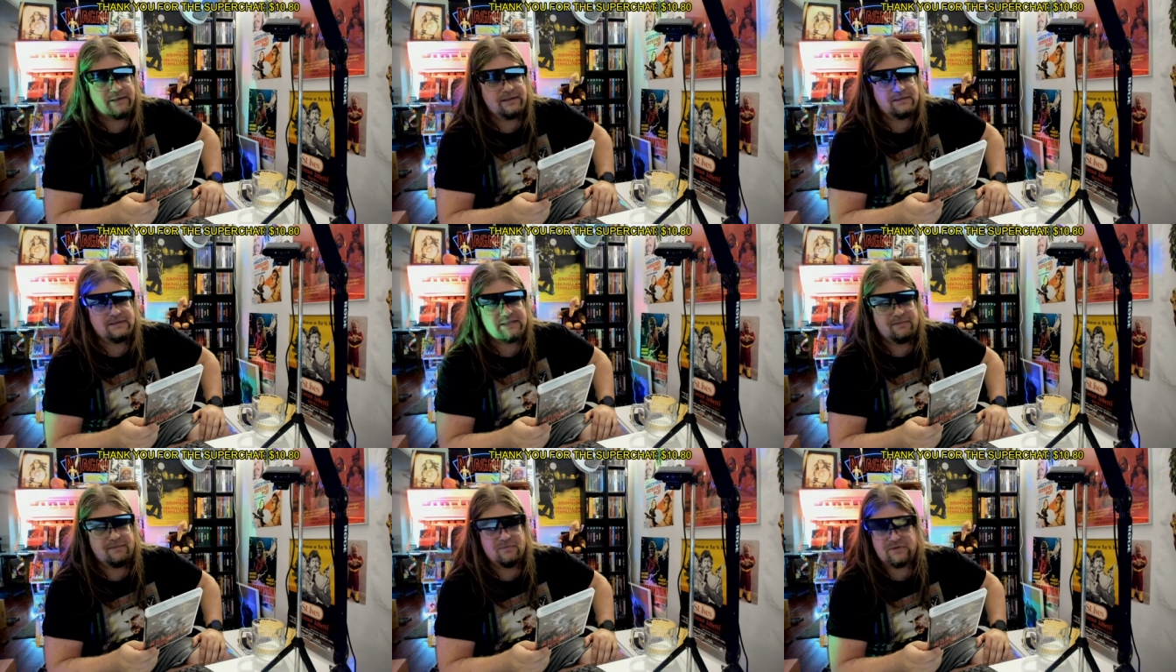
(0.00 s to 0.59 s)

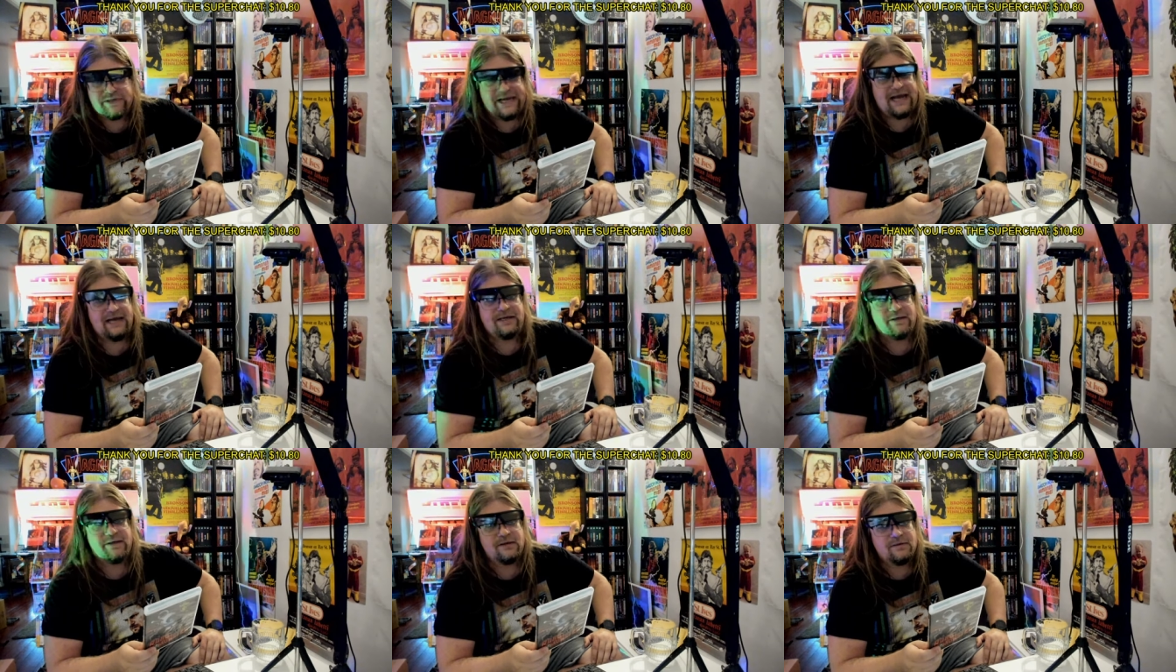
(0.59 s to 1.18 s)
Some
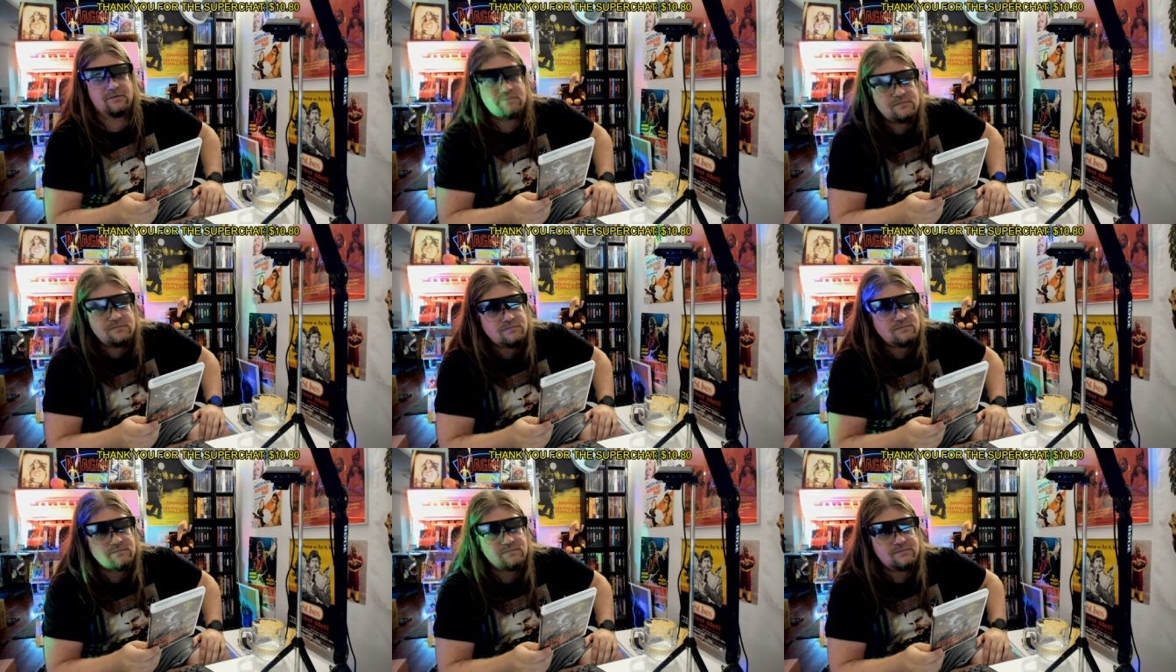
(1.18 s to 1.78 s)
canyon.
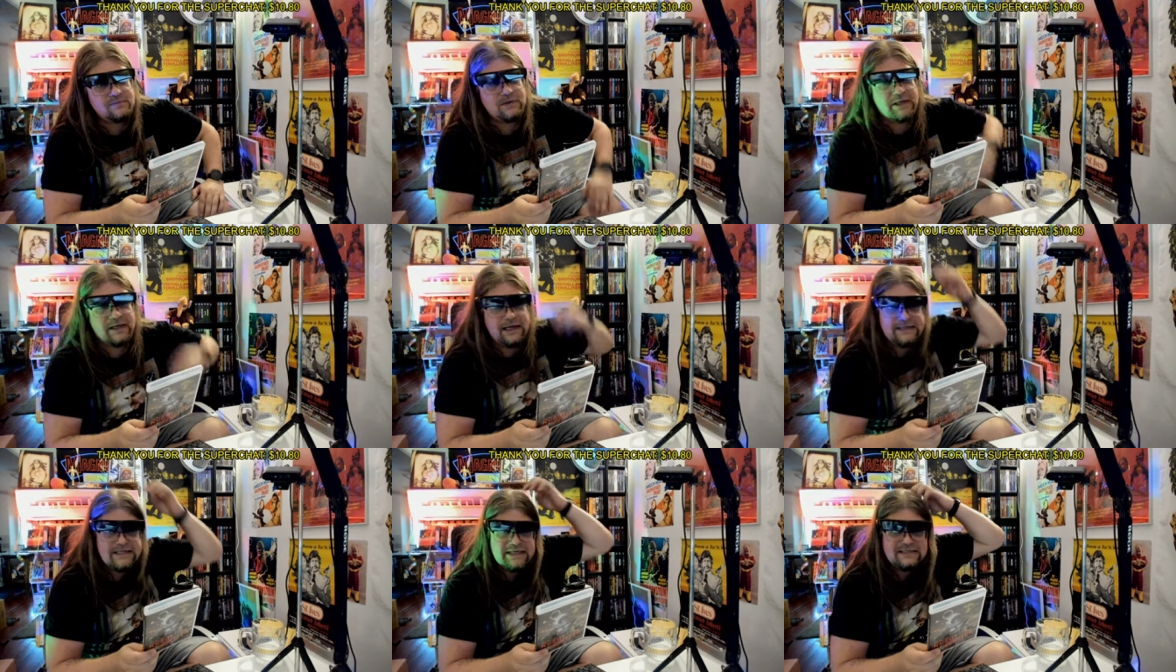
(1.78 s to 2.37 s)

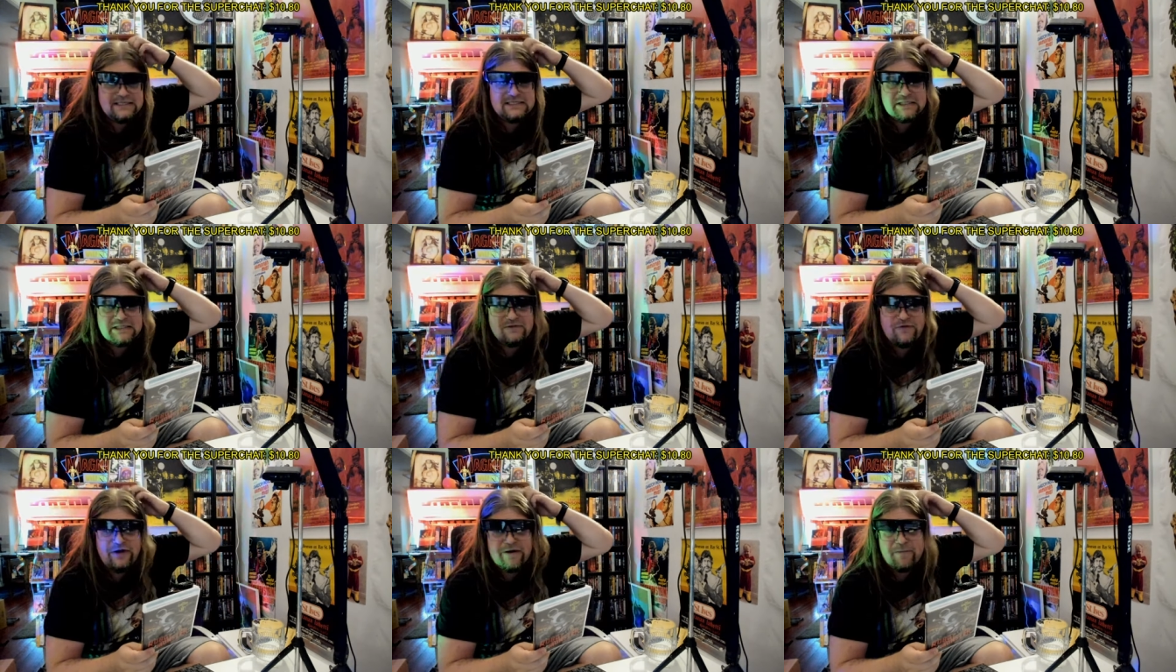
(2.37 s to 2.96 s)
I think this is
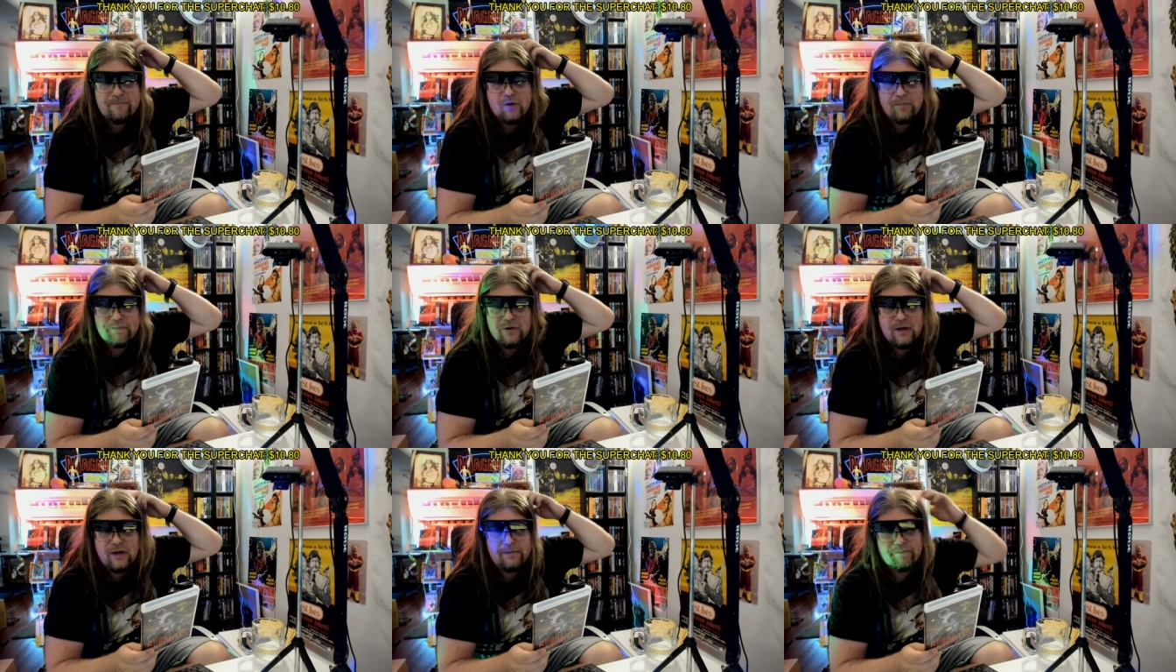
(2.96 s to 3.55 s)
a very
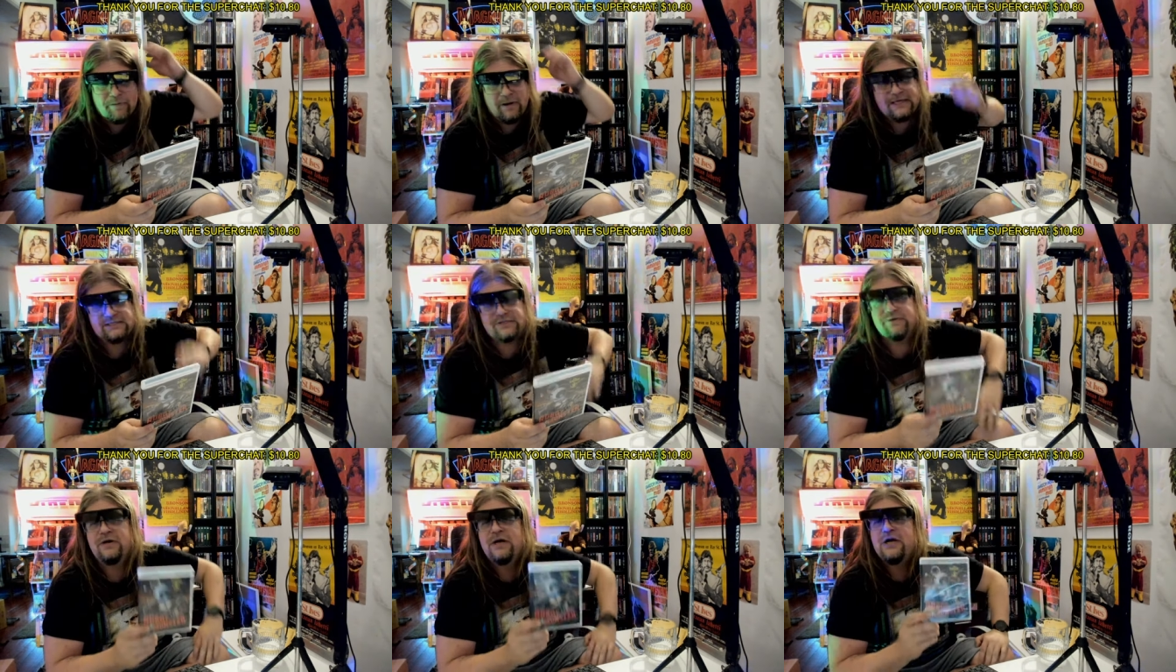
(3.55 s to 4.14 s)
popular place
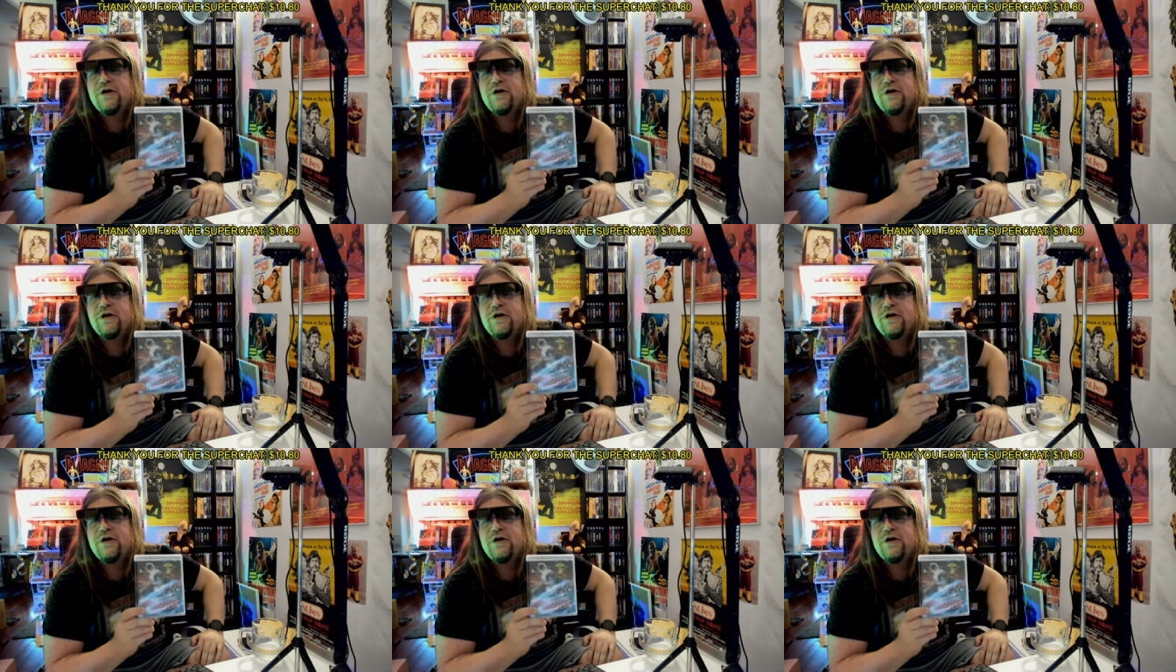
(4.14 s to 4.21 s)
to